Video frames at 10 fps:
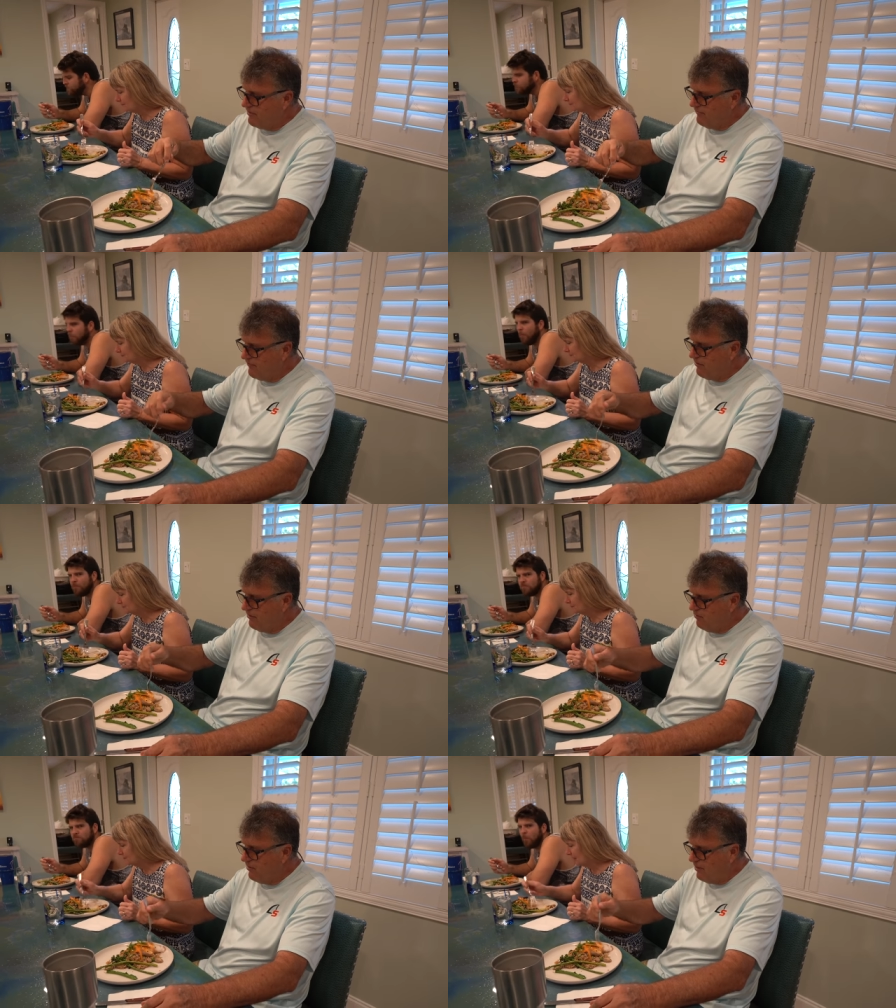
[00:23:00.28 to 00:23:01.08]
it
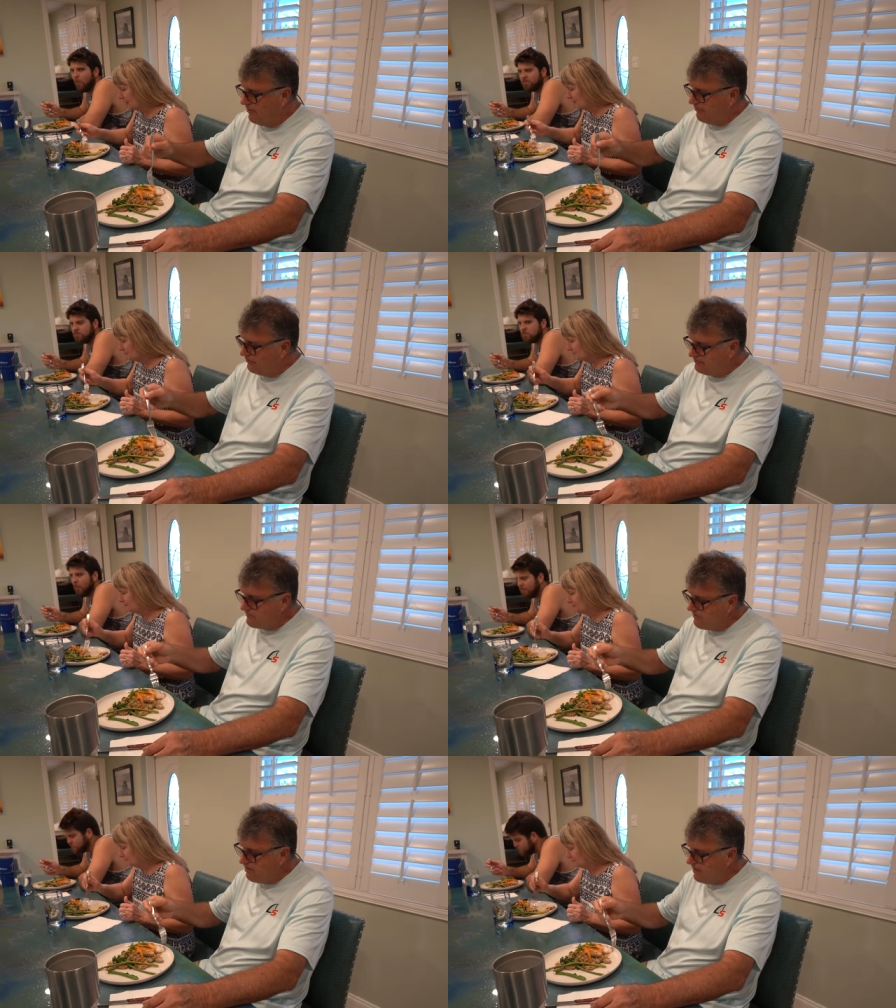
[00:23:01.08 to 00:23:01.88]
very well.
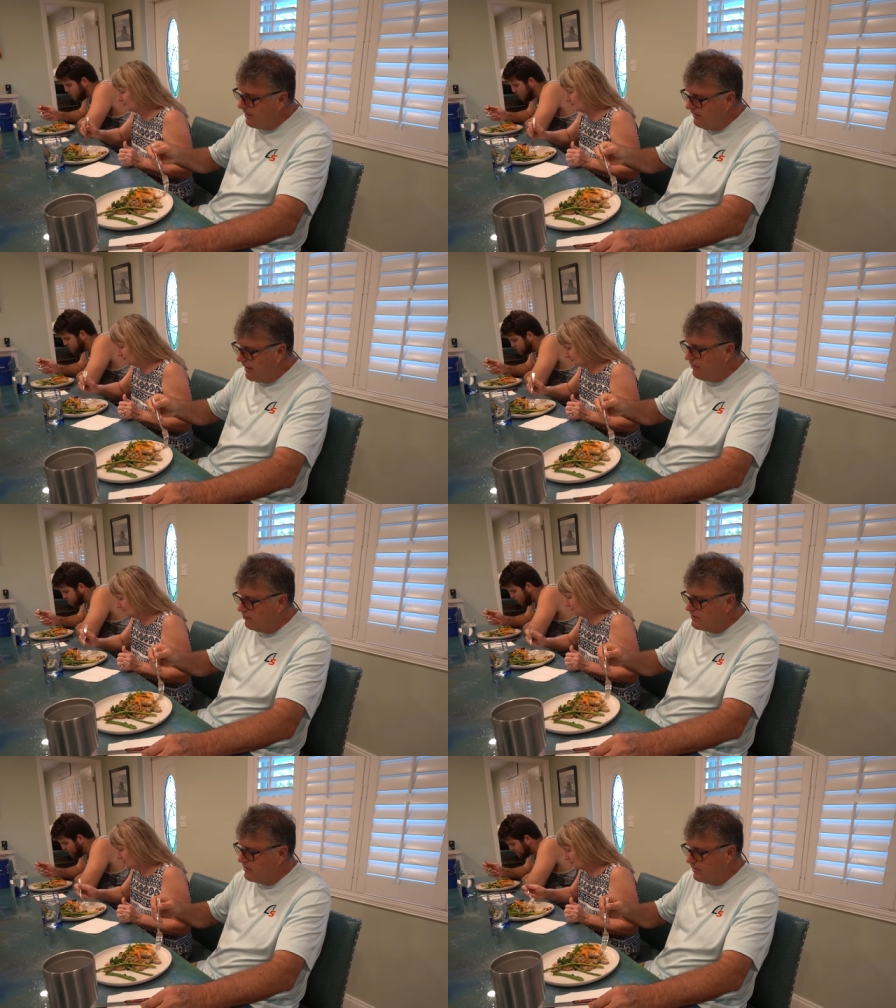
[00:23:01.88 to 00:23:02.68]
That
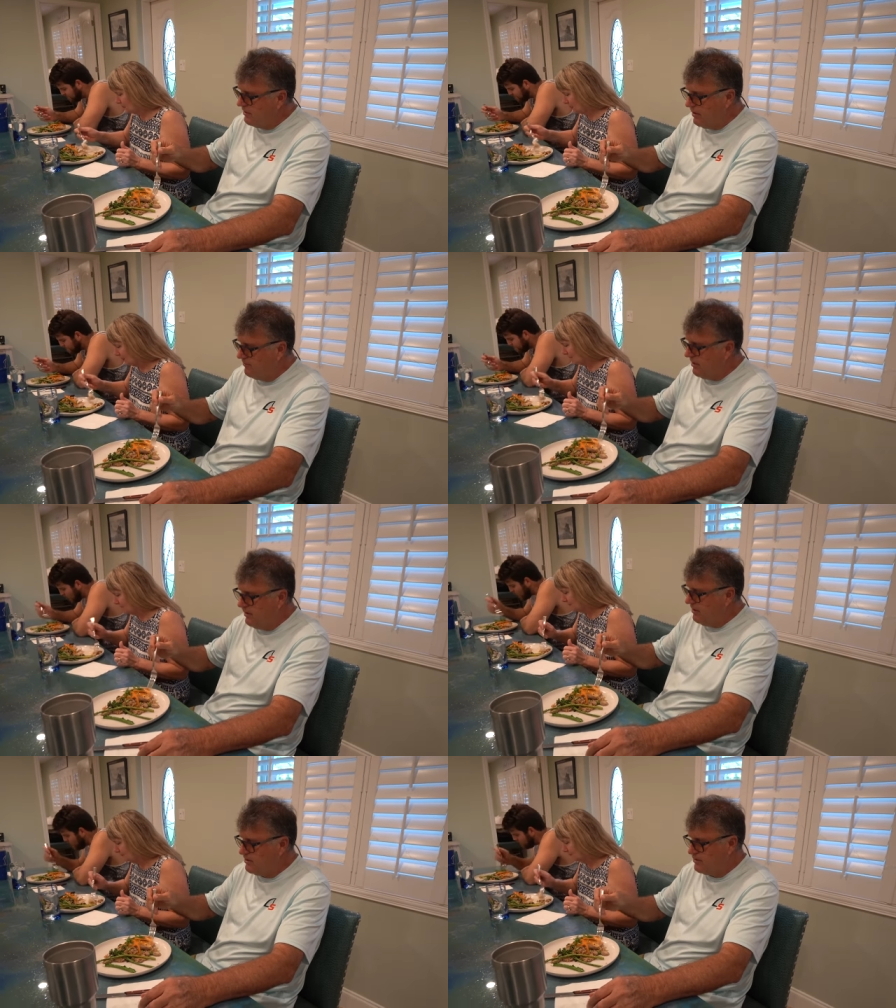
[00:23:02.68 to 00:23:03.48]
was, I
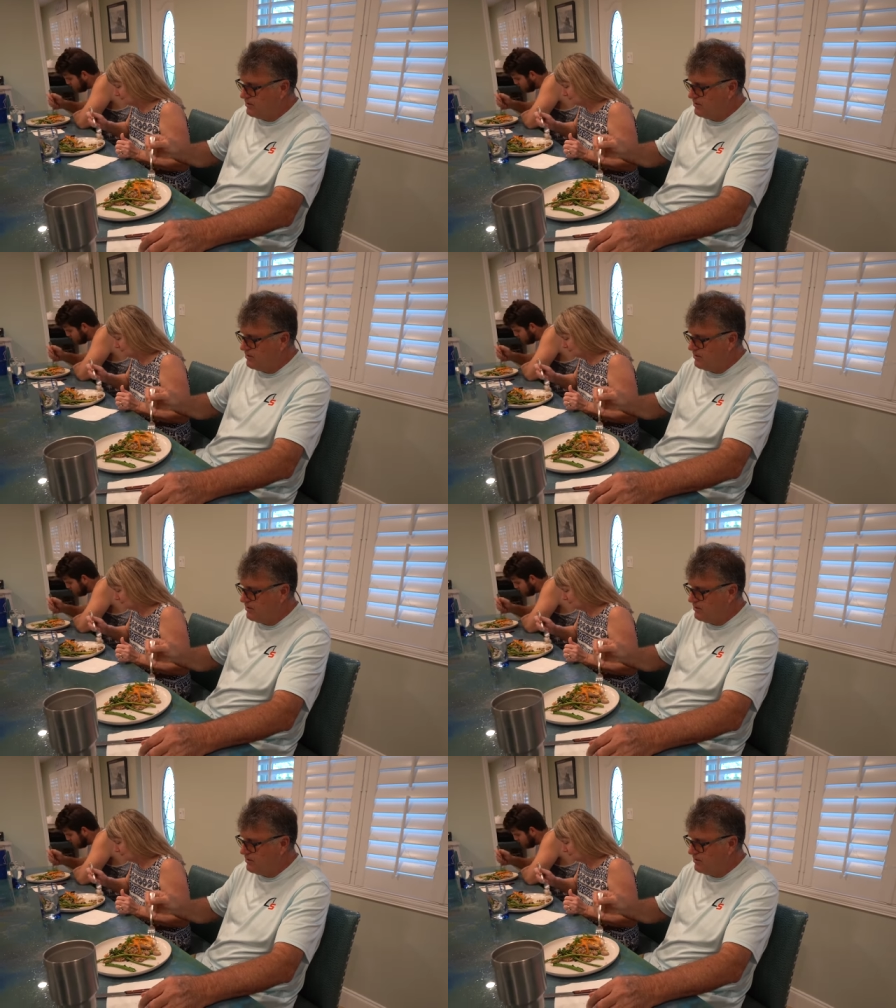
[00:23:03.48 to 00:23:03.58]
mean, this